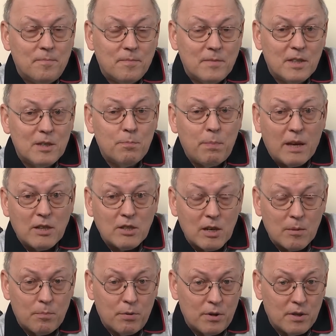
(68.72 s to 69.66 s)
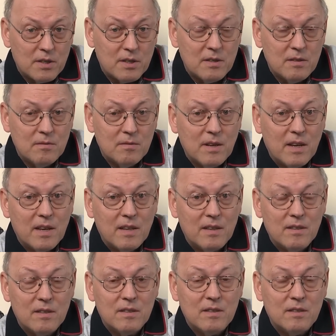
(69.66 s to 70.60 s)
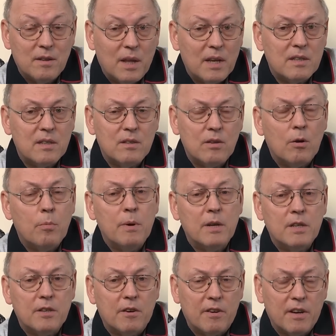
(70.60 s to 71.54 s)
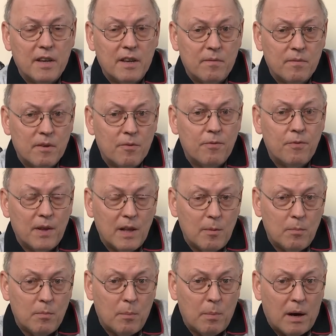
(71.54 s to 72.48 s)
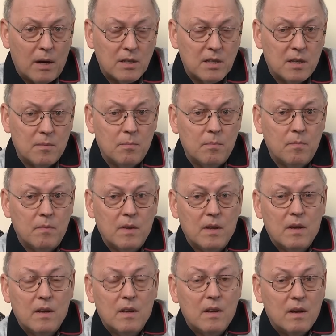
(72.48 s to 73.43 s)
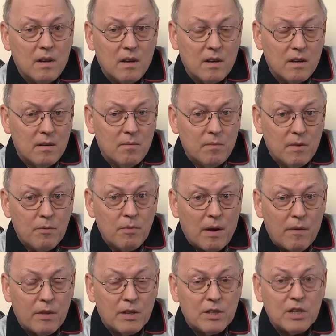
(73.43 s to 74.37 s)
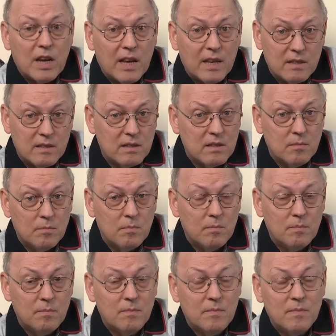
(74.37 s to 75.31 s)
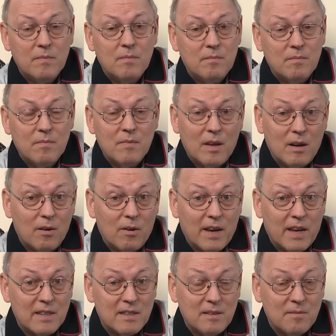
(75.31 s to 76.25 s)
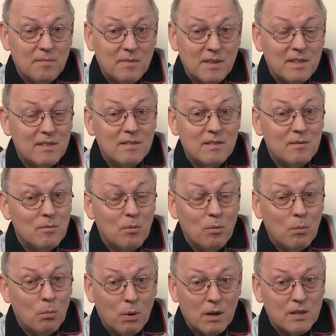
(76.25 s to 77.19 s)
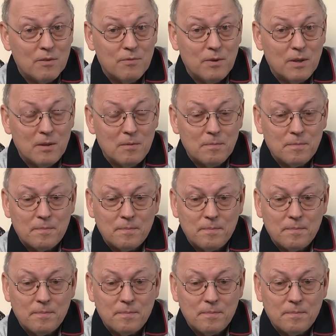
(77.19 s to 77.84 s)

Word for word: special person, and there's a documentary, a film about him. If you have the chance, look it. It's wonderful.